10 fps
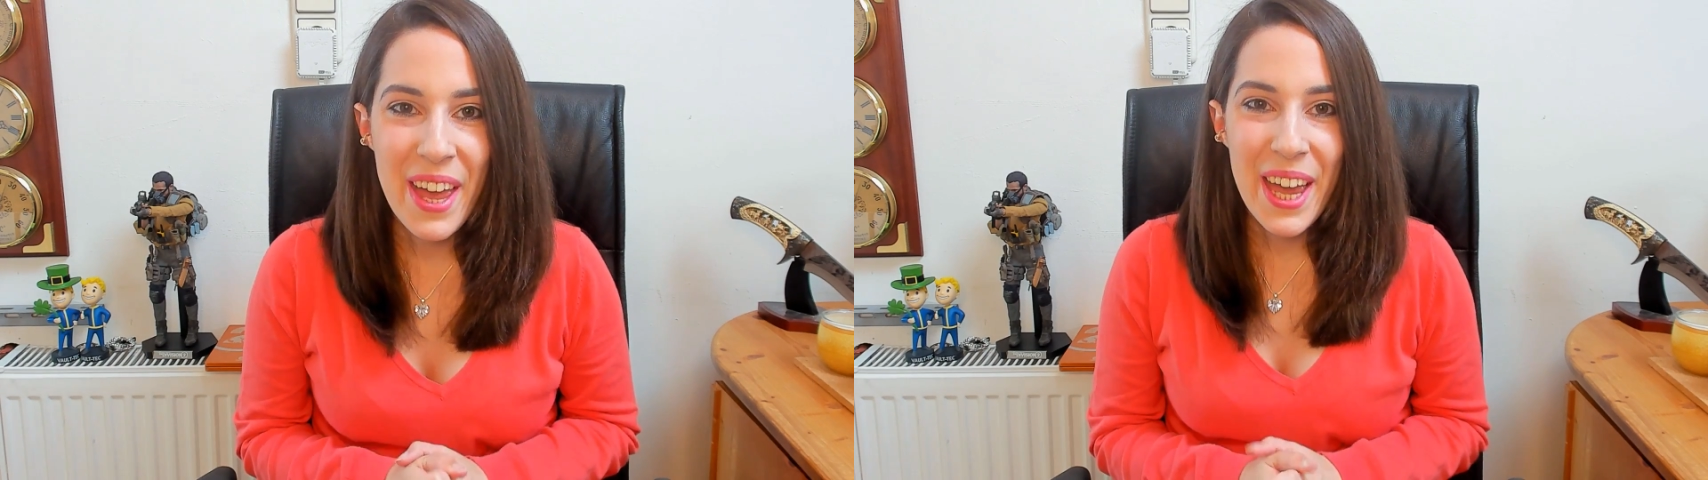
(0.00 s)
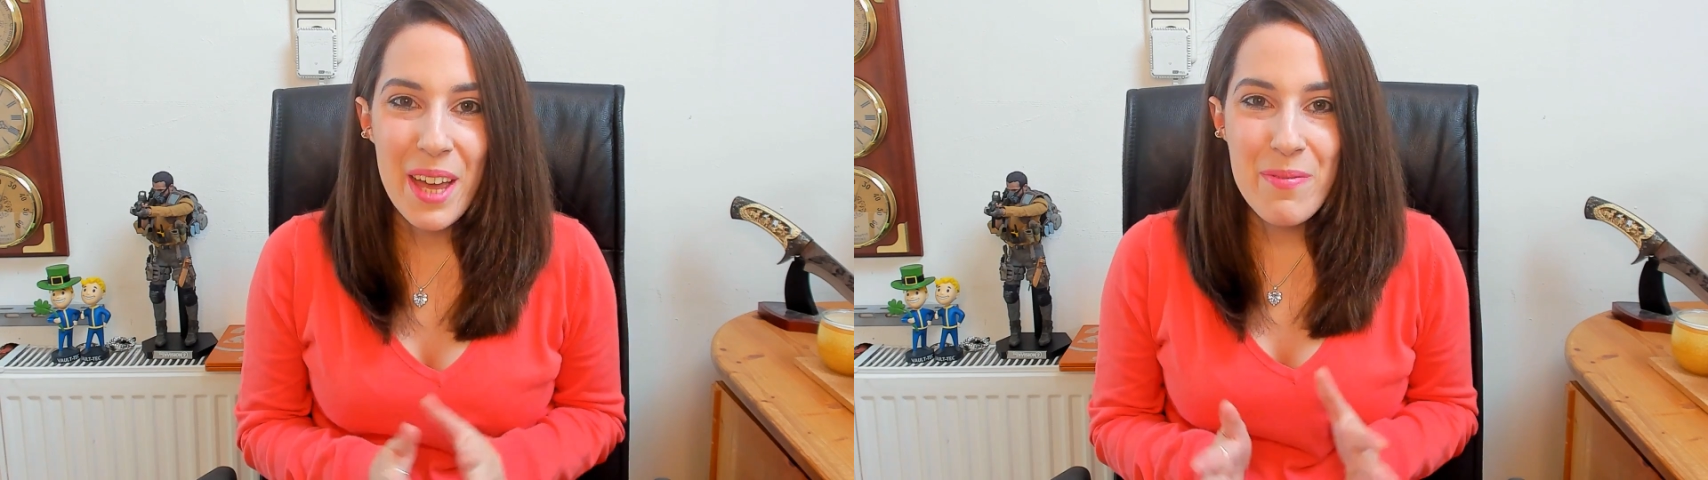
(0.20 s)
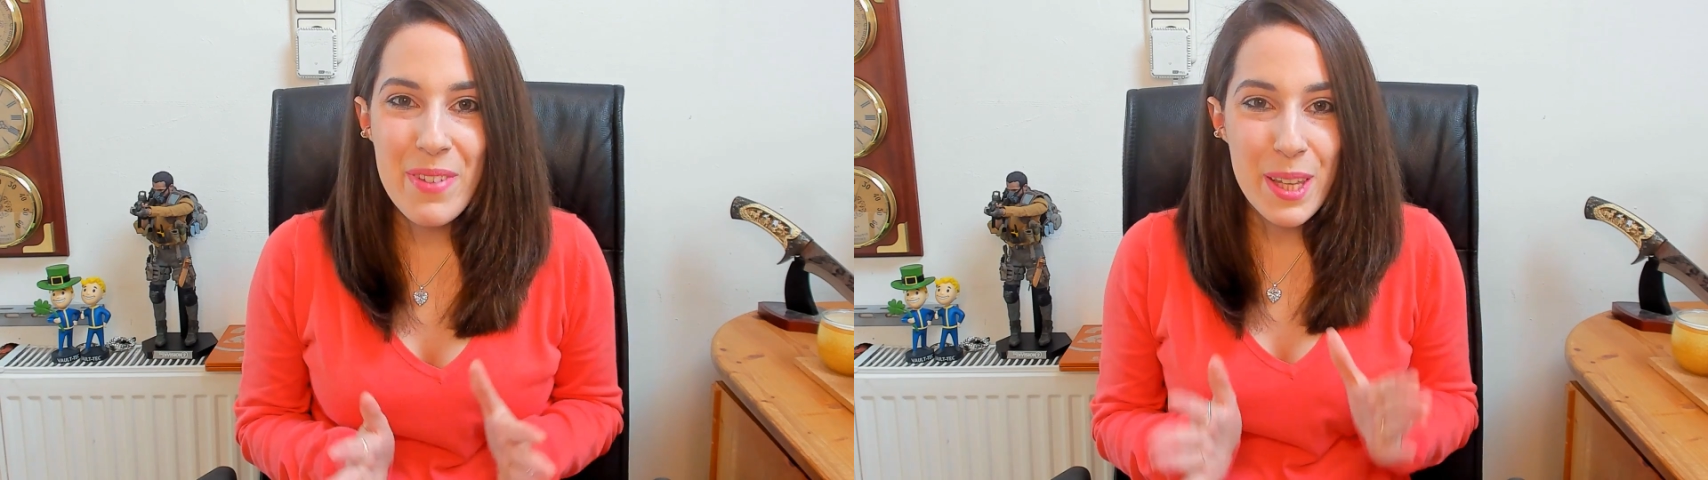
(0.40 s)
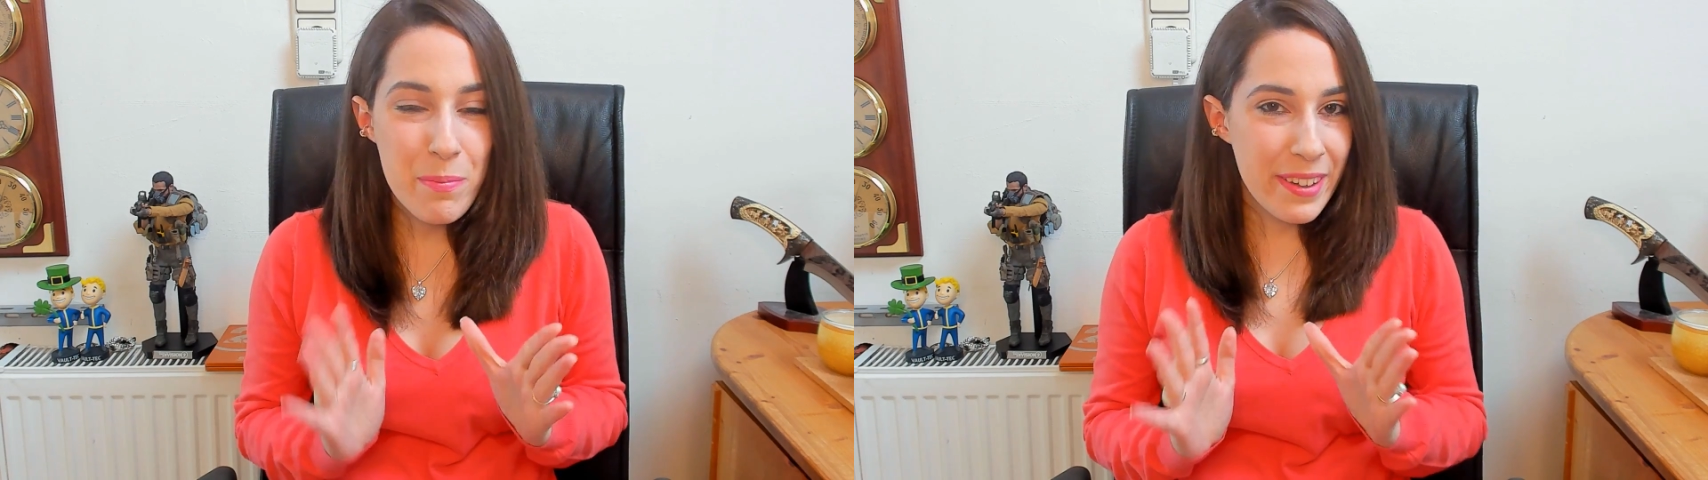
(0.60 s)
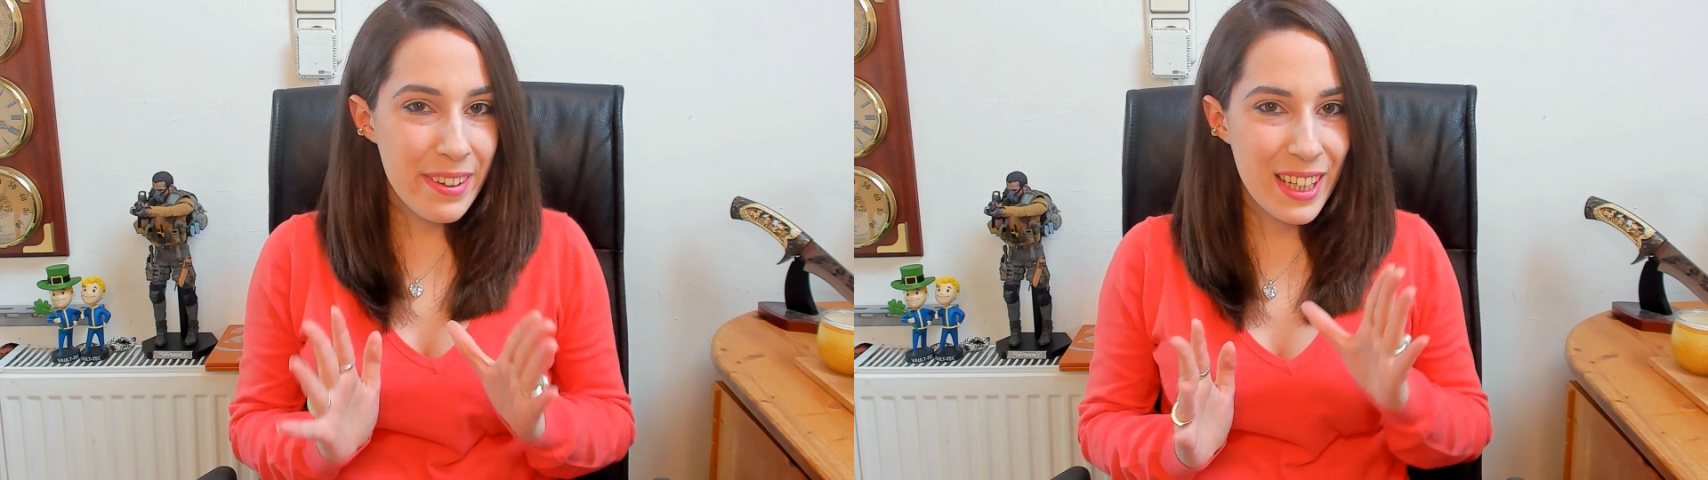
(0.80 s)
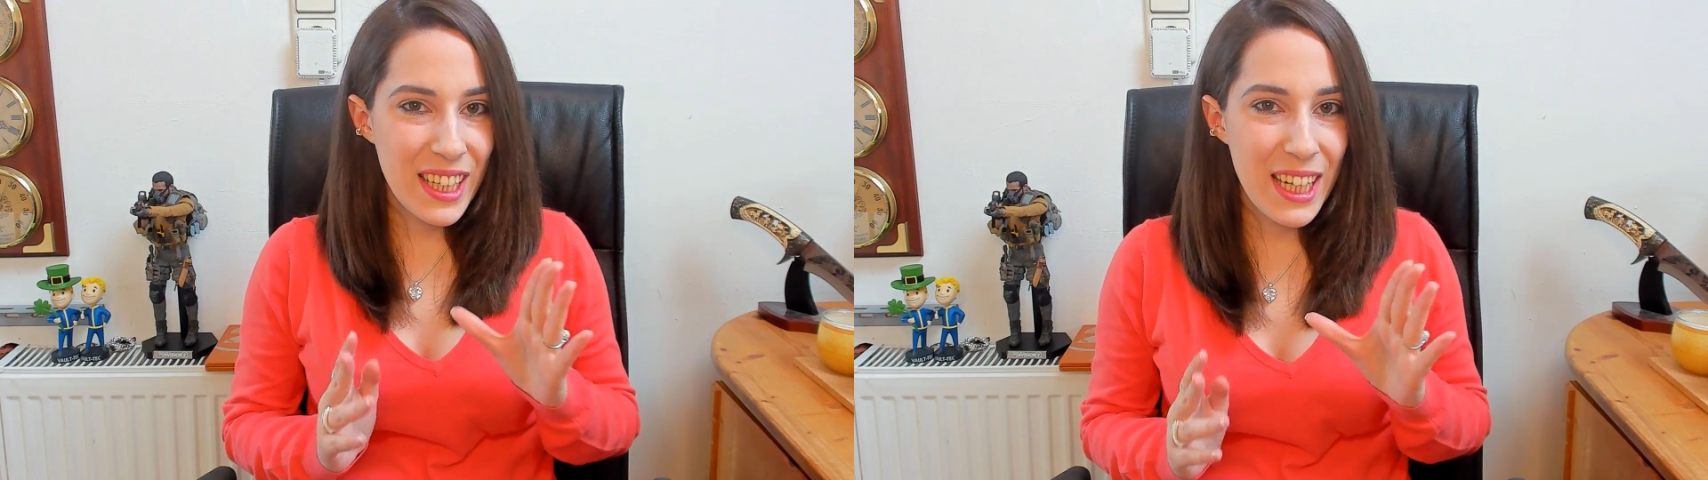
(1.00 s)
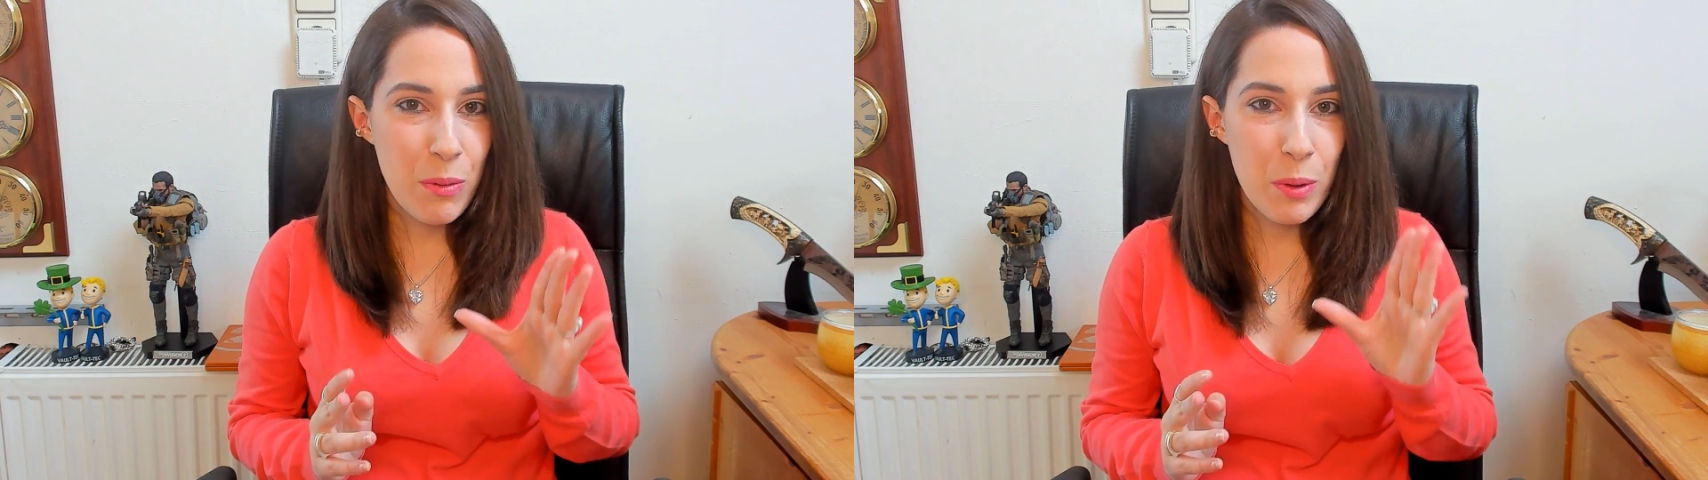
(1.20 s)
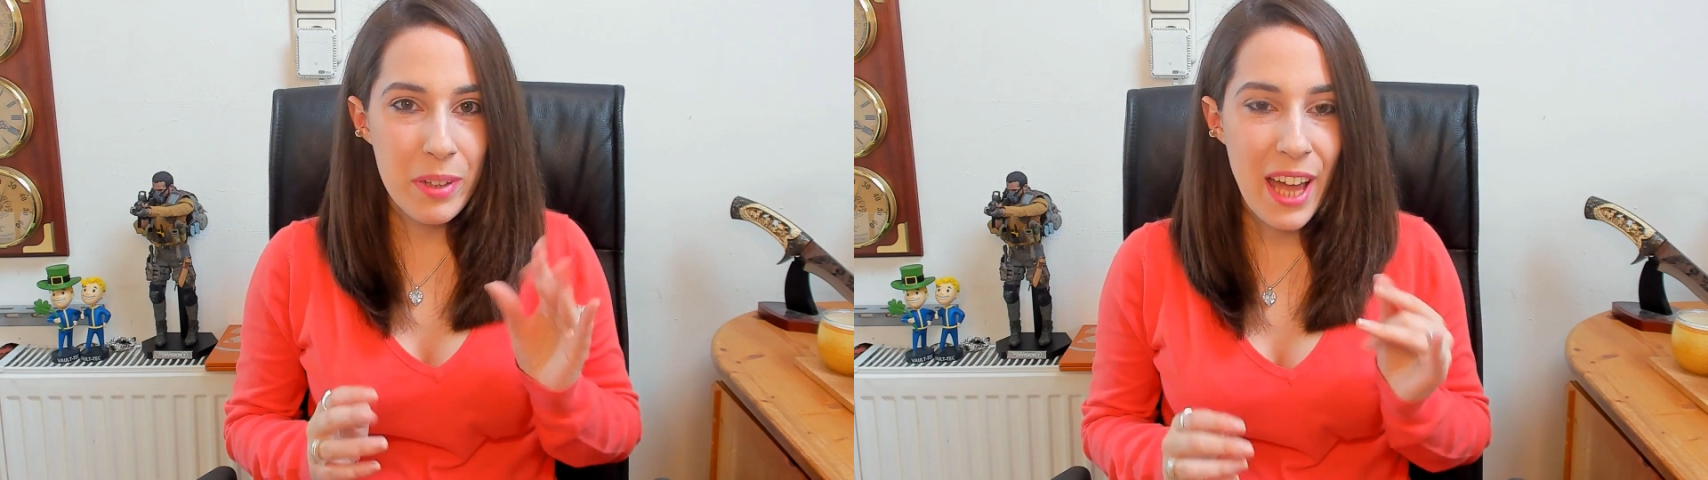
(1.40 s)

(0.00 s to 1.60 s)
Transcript: But basically we will